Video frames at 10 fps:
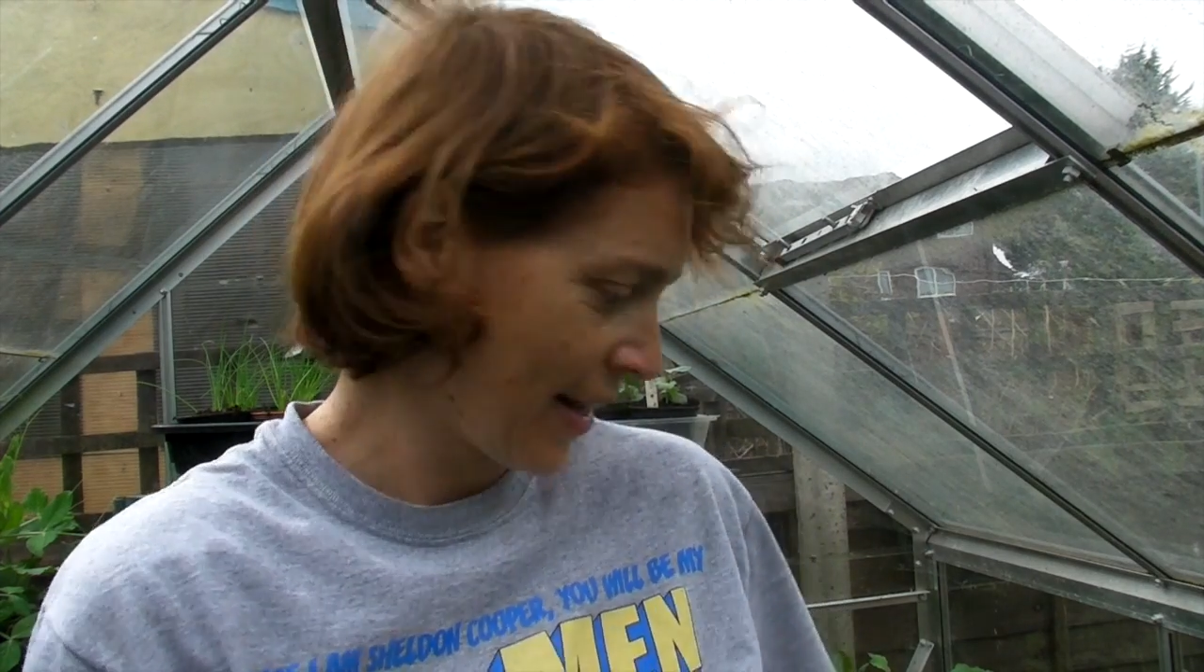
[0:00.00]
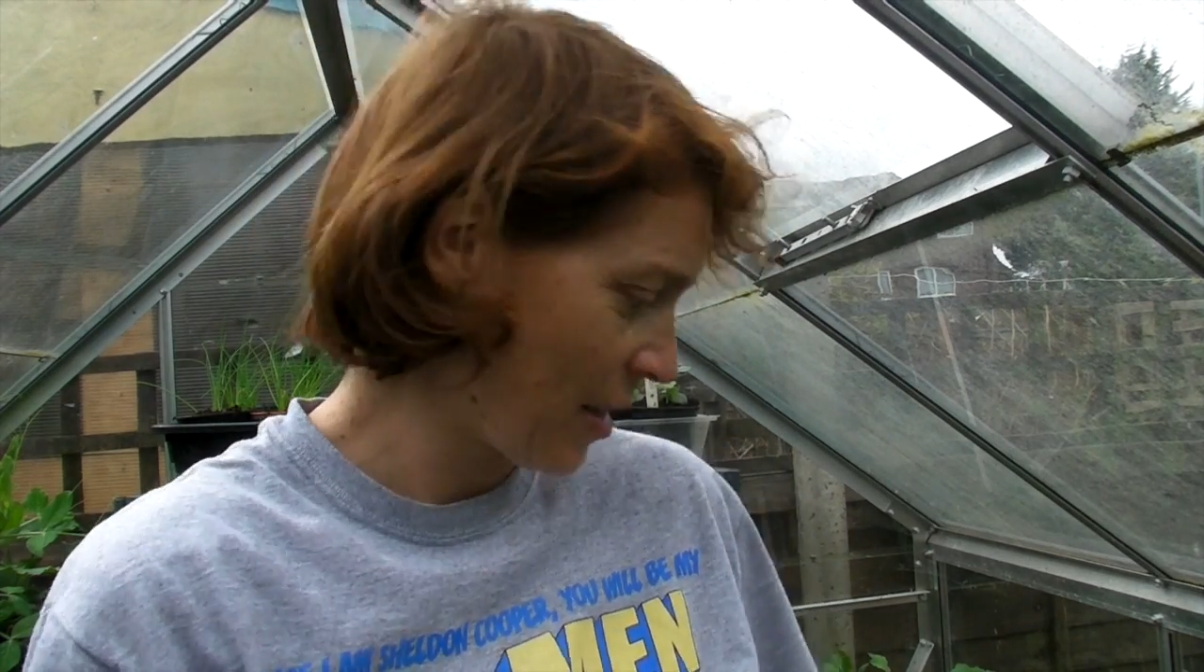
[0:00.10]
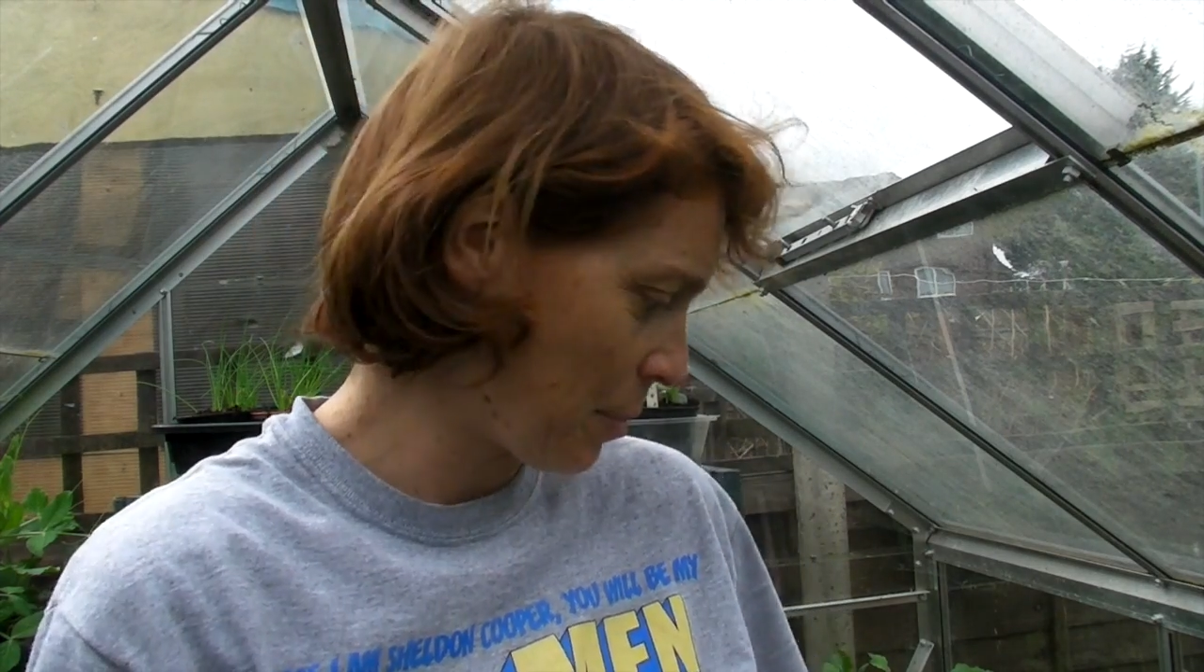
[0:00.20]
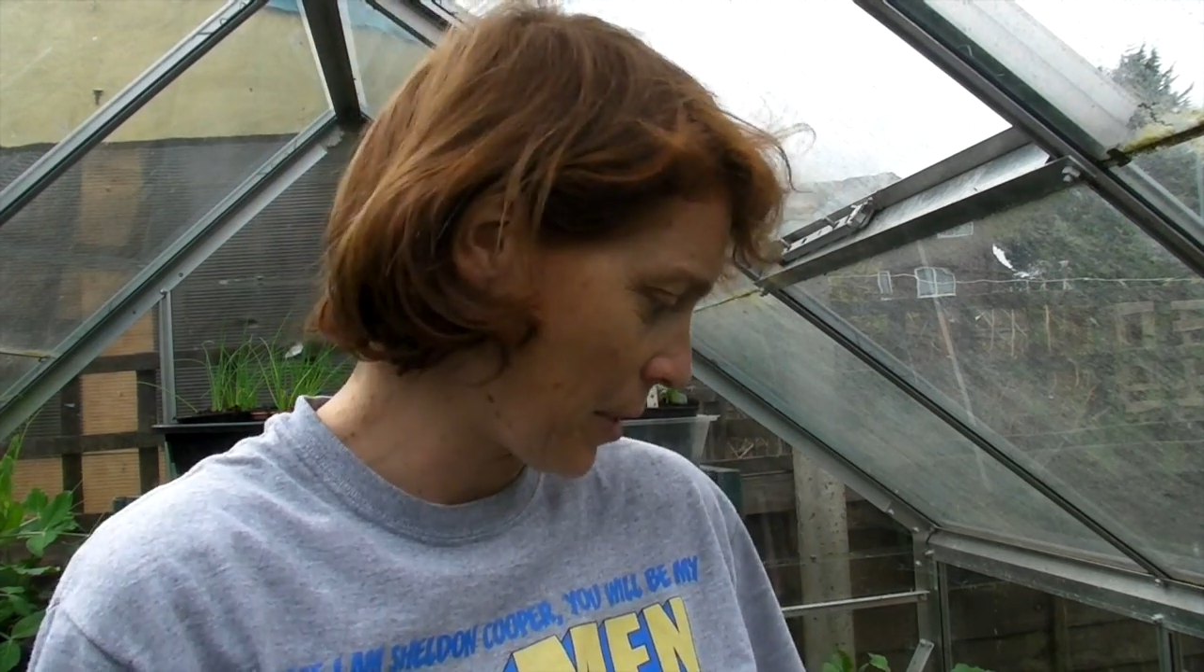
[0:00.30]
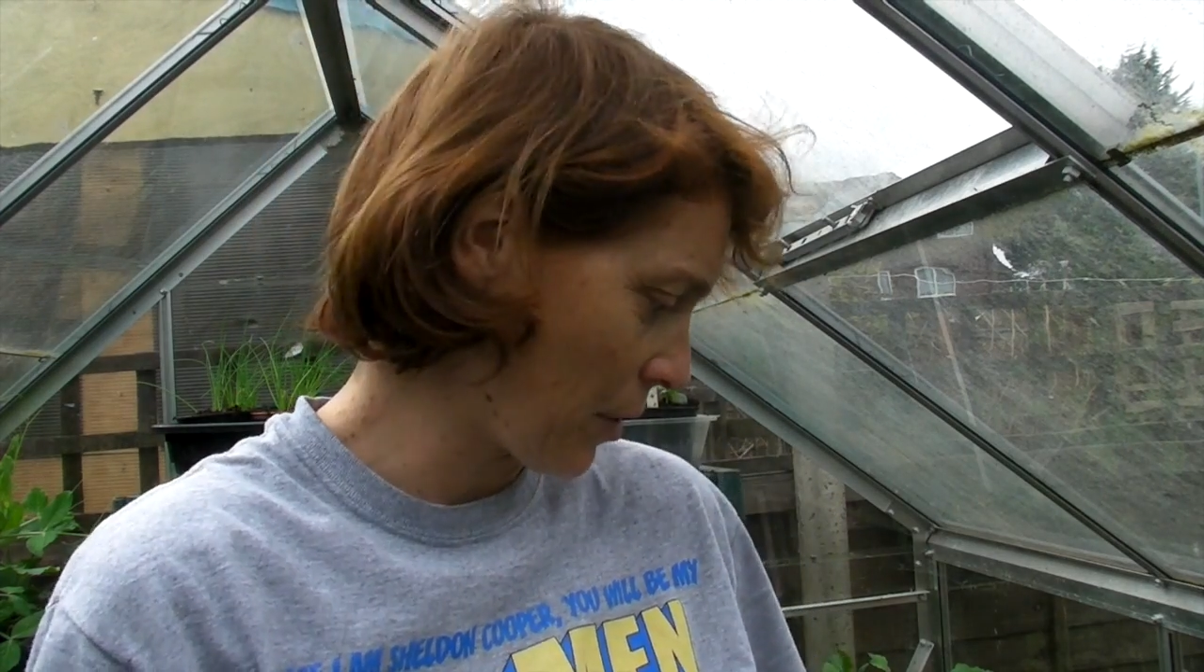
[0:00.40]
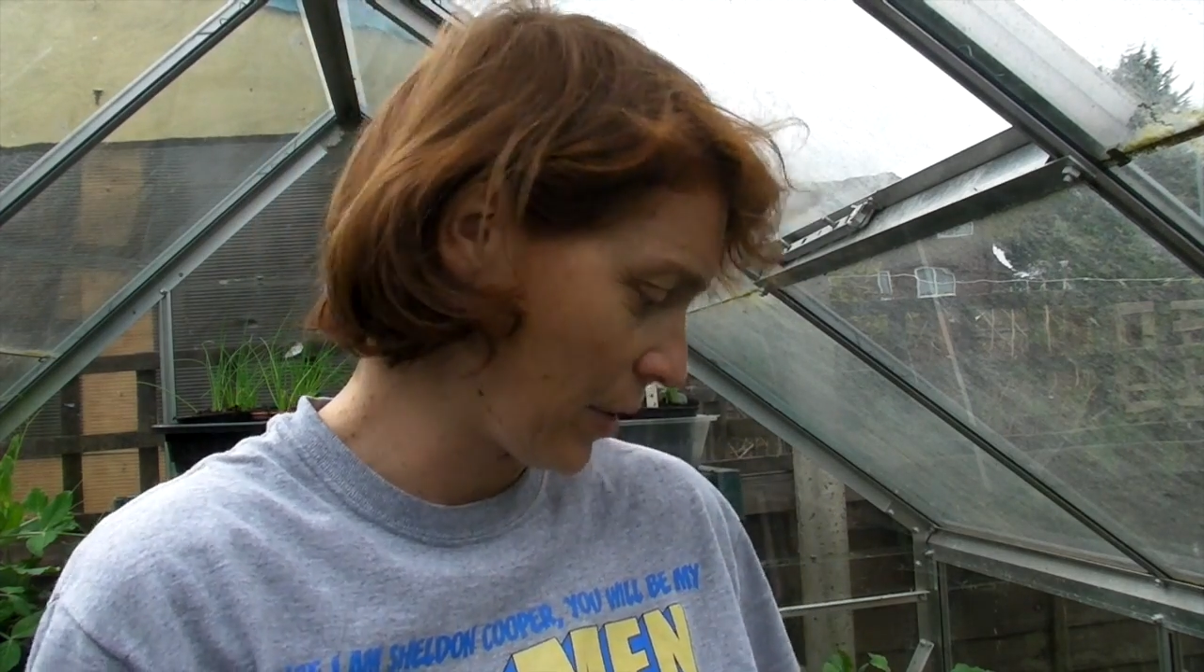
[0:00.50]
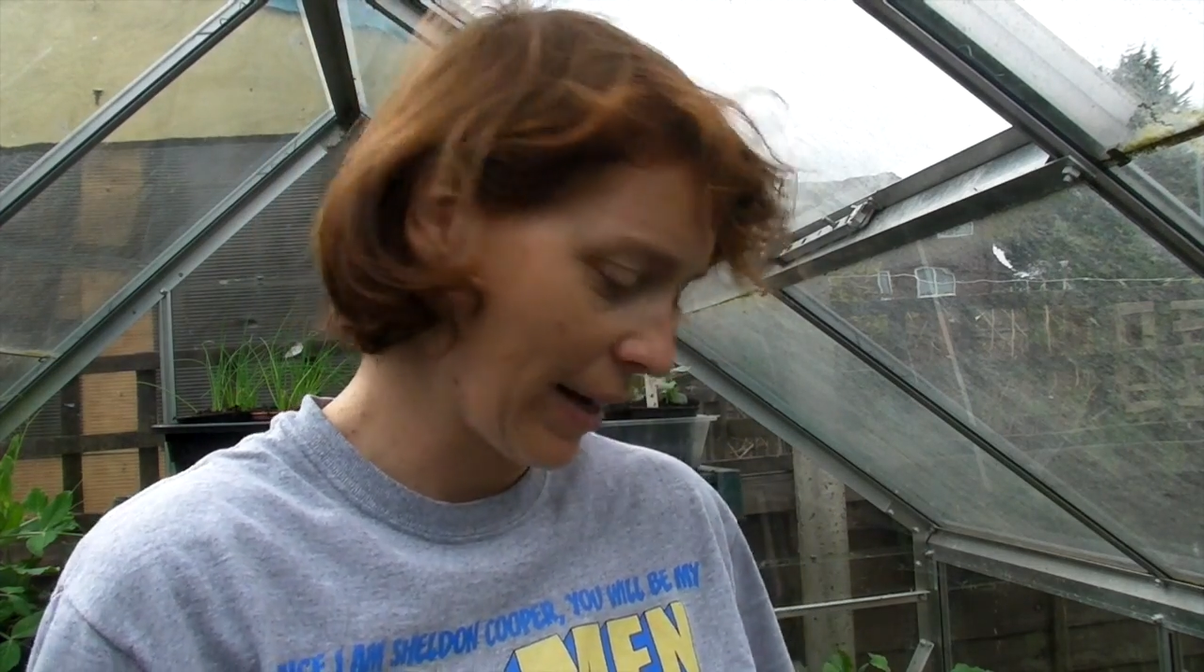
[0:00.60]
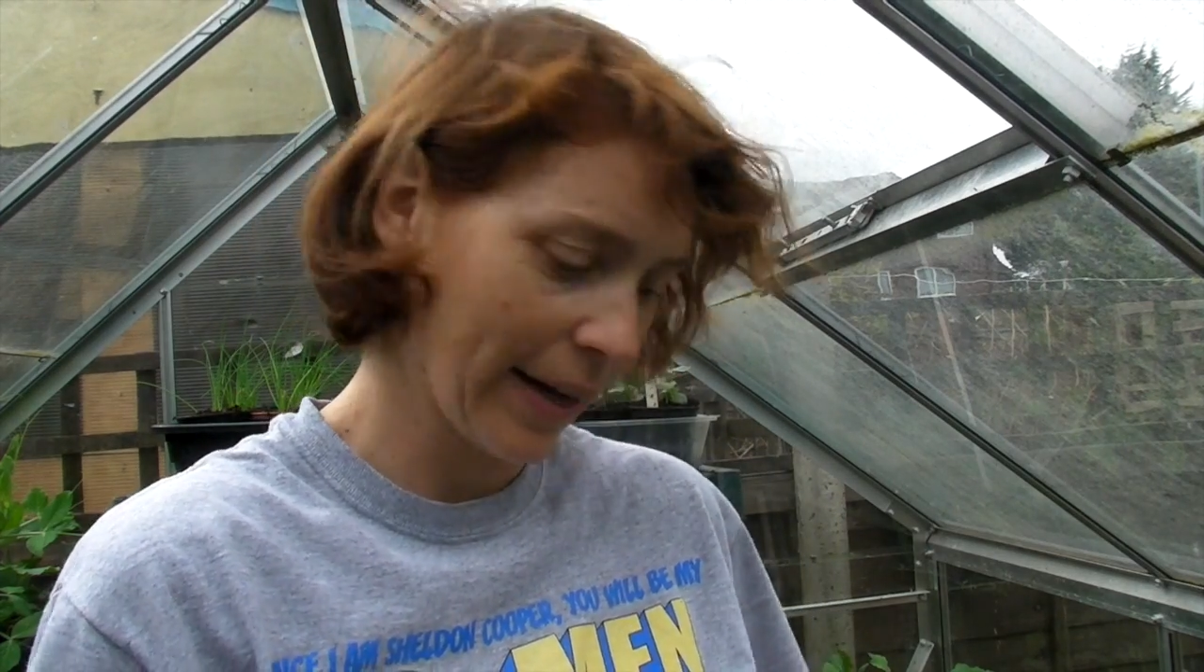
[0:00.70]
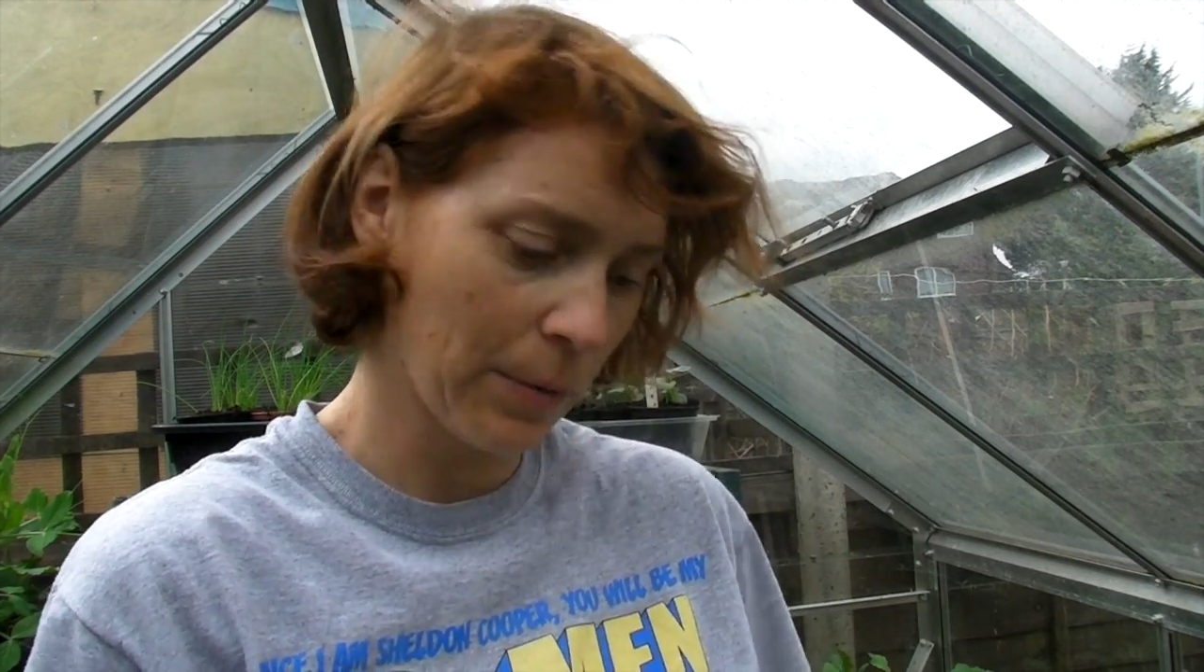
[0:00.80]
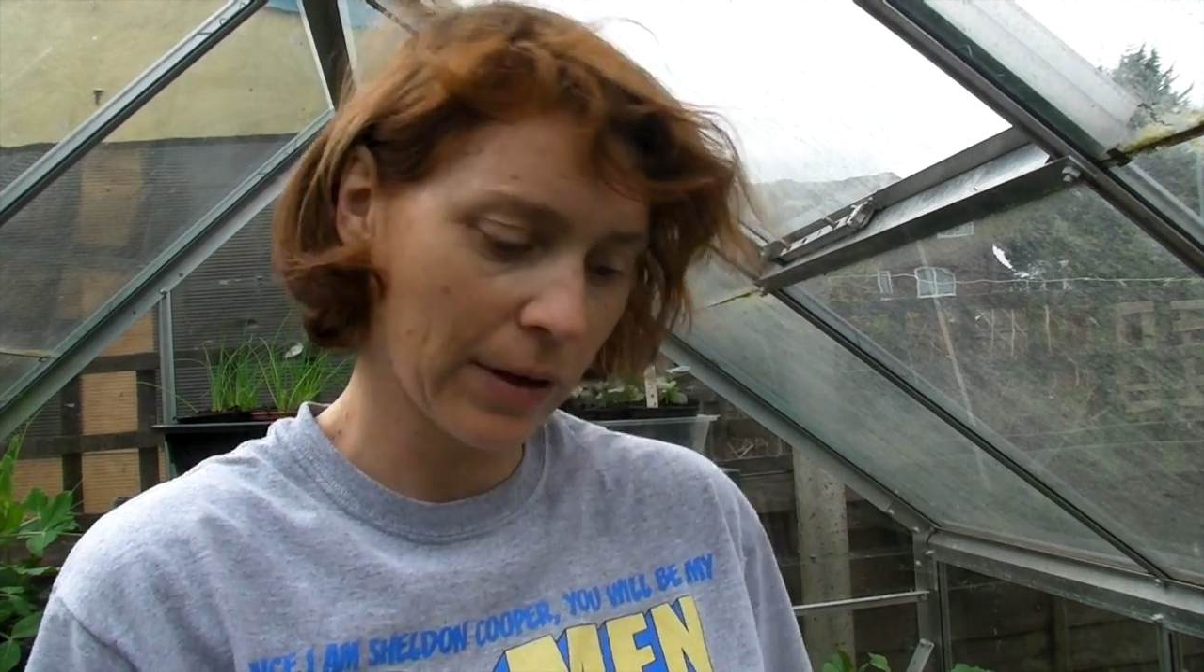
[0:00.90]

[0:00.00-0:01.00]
The banana leg